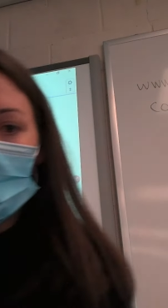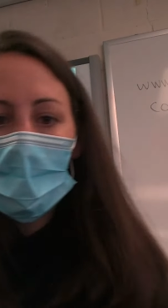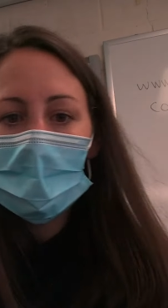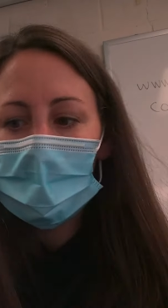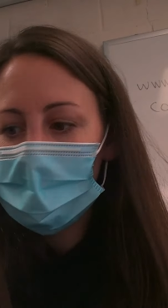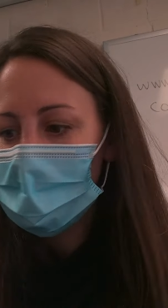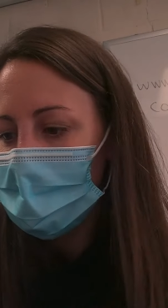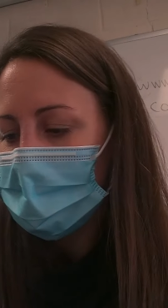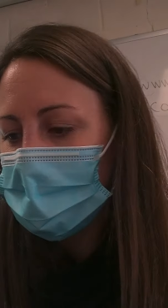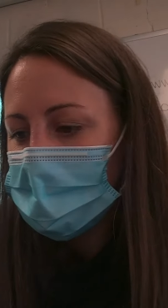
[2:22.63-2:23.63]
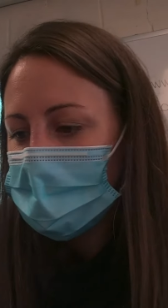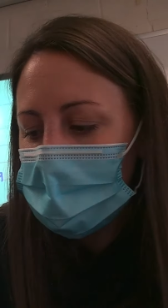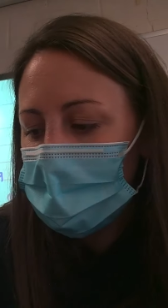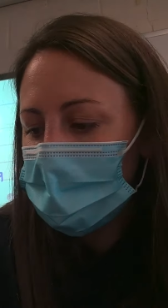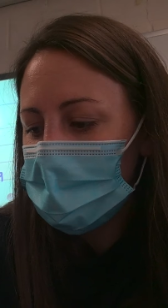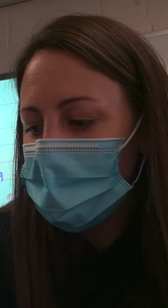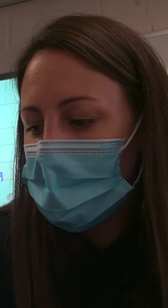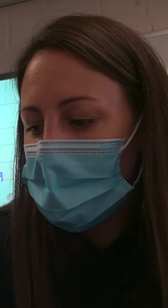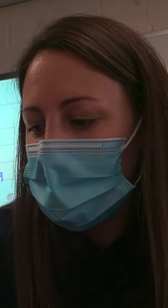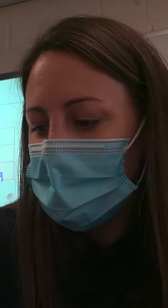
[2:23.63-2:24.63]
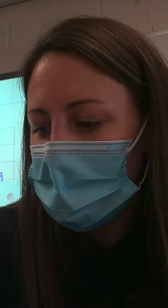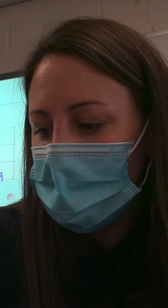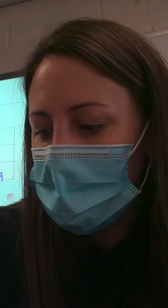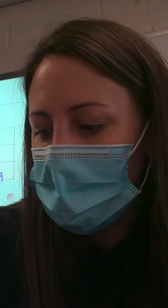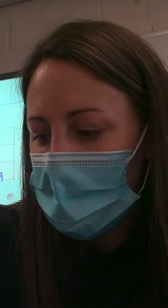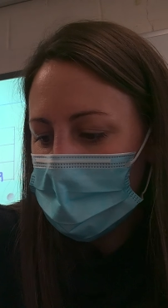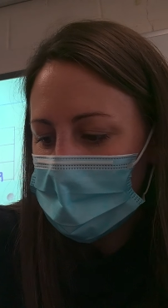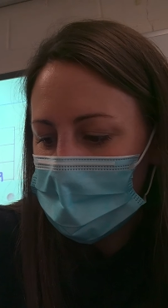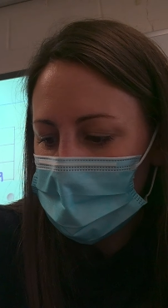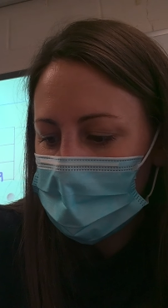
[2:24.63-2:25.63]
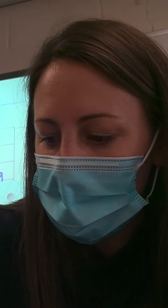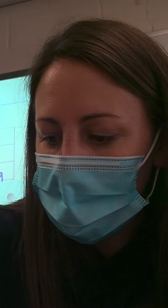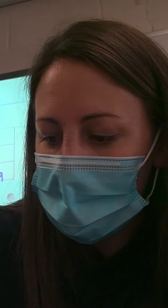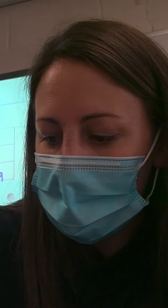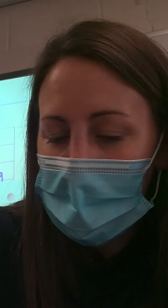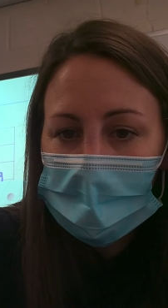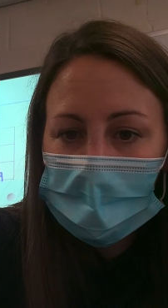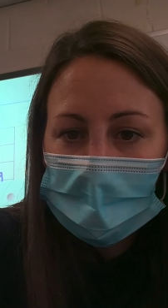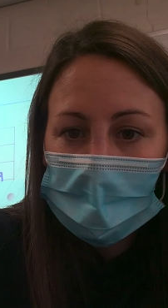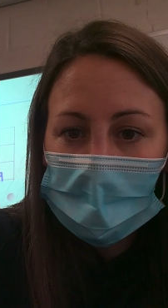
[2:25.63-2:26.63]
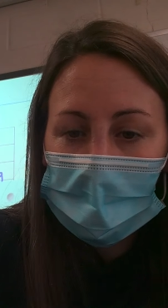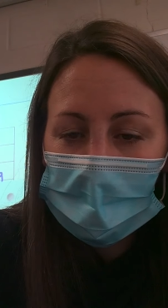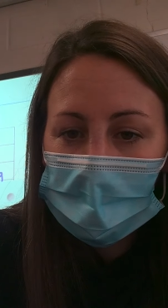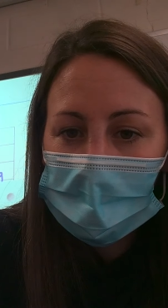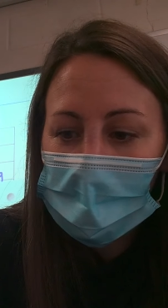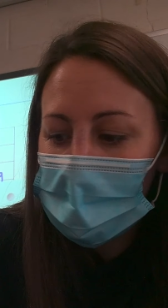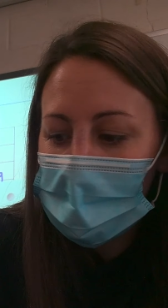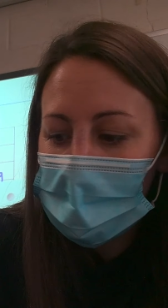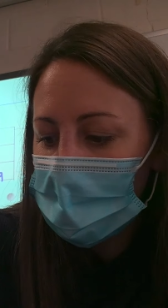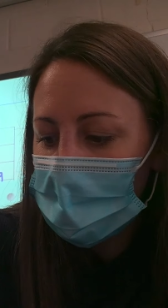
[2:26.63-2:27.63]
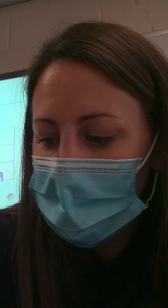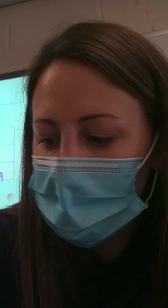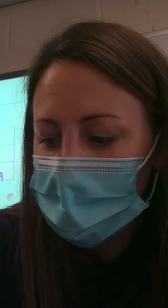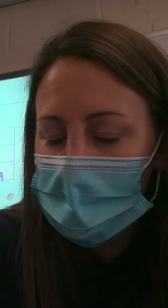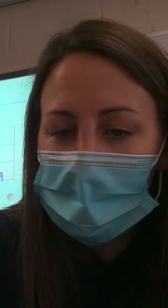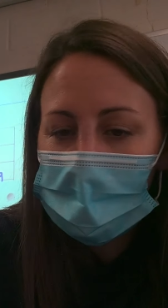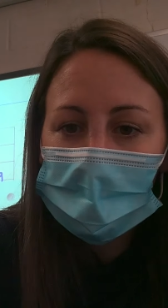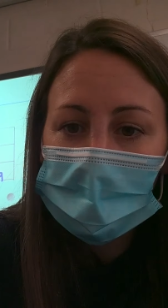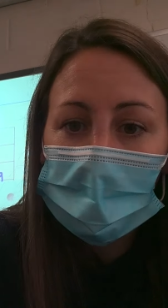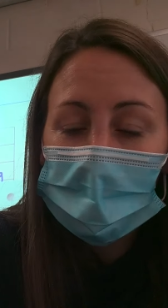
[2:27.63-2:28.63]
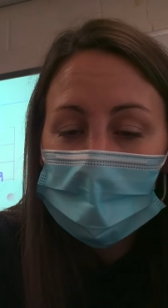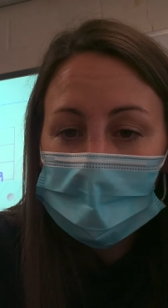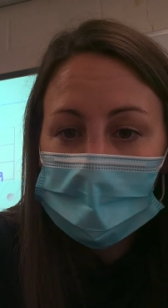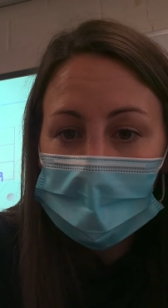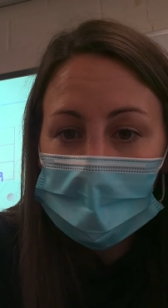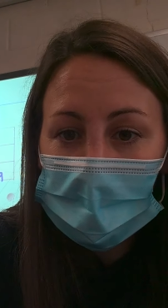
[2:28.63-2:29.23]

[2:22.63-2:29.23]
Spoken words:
why it should be distilled is because at the end, when we evaporate the water, we want to make sure that there's no other dissolved